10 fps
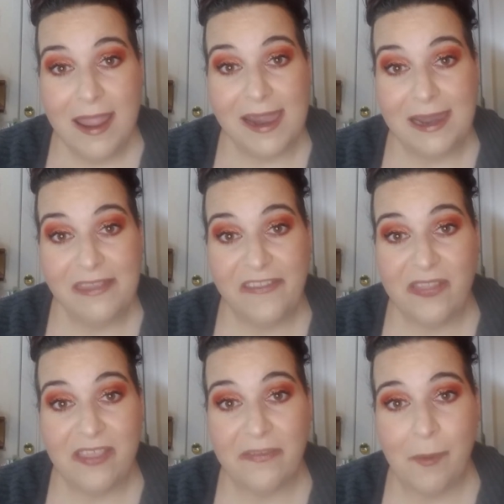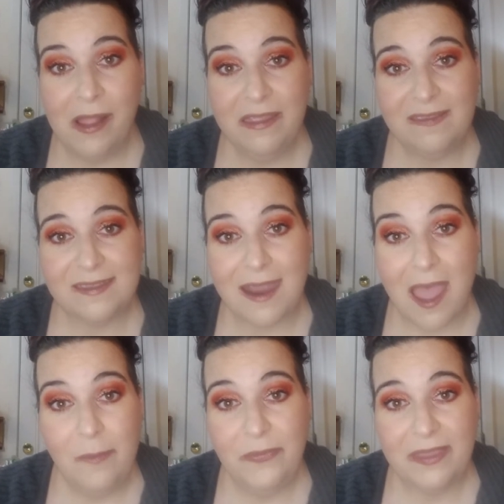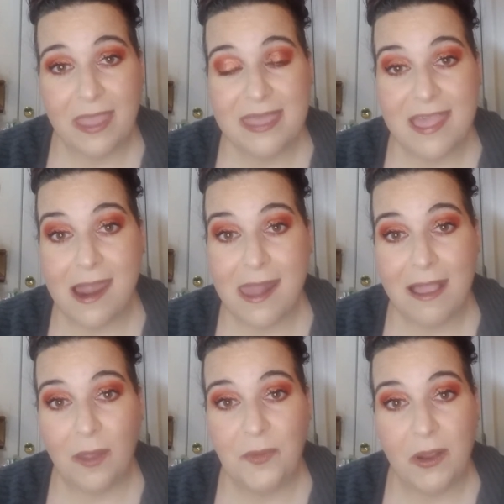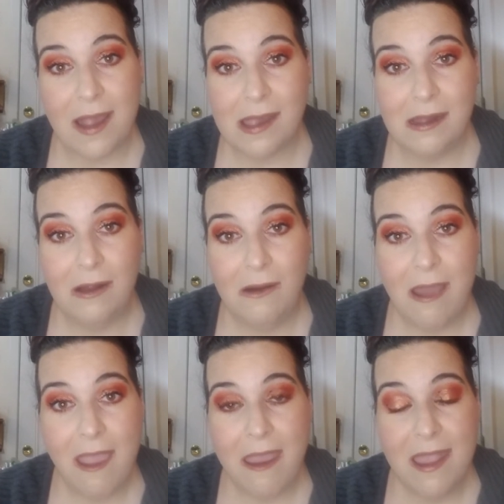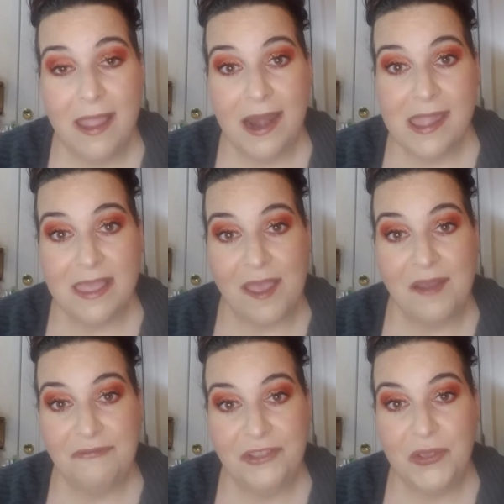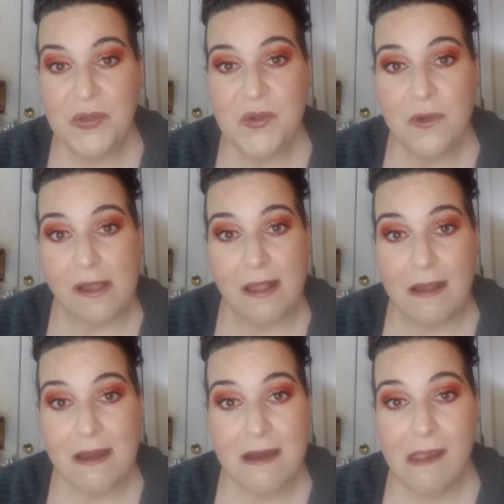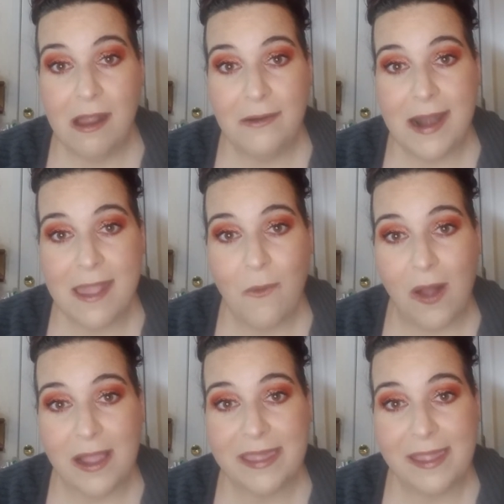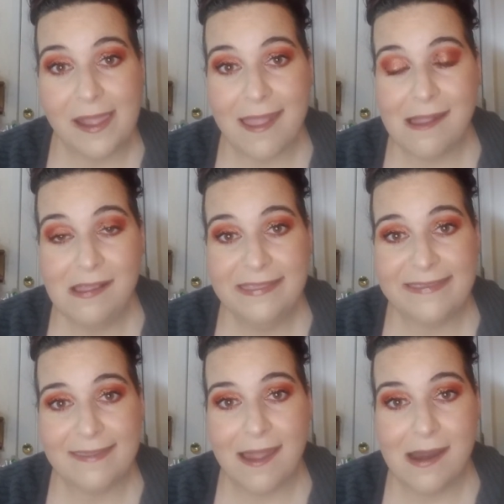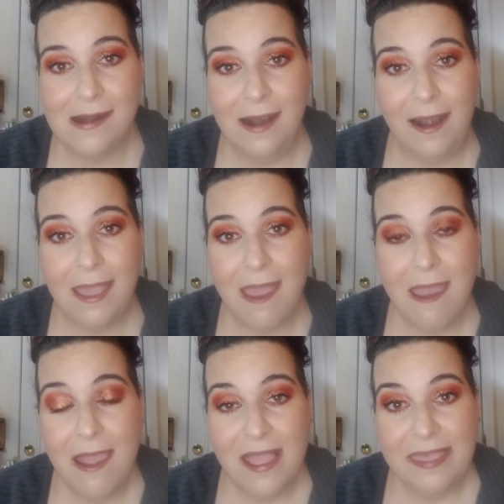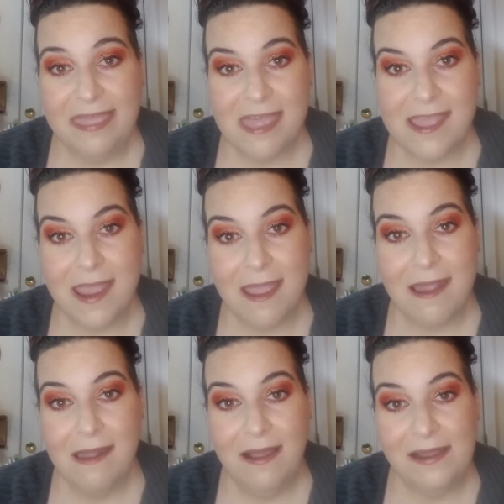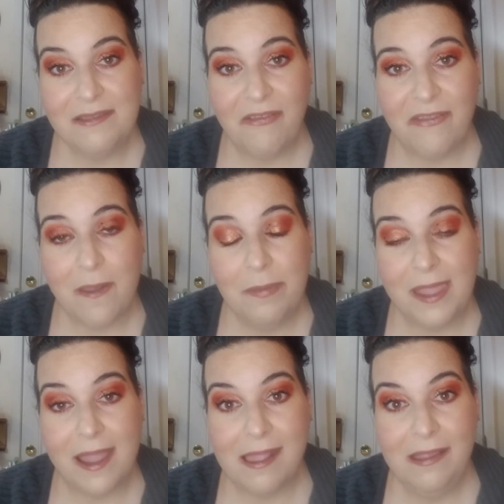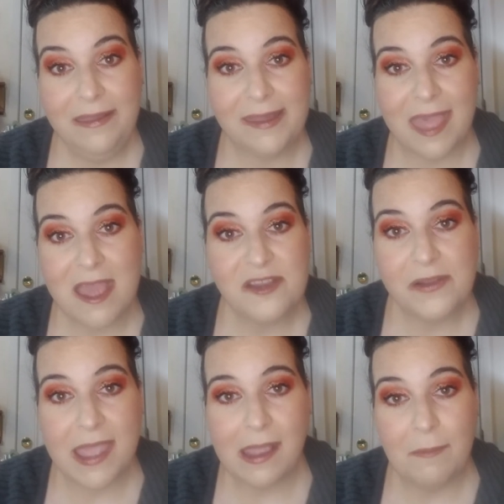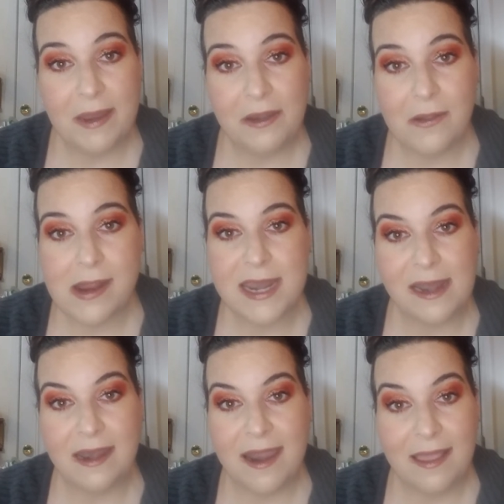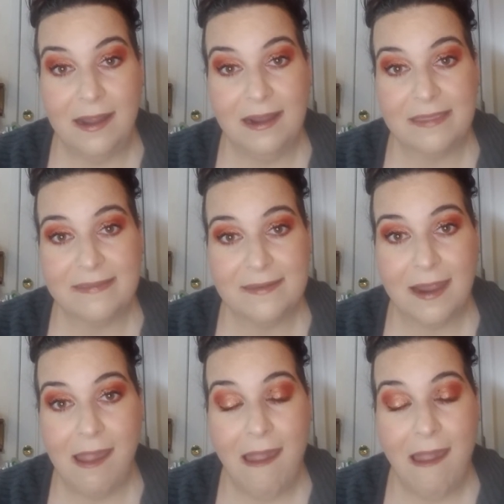it's the small steps that help you out. If you are already walking outside, think of something else that you can be doing next.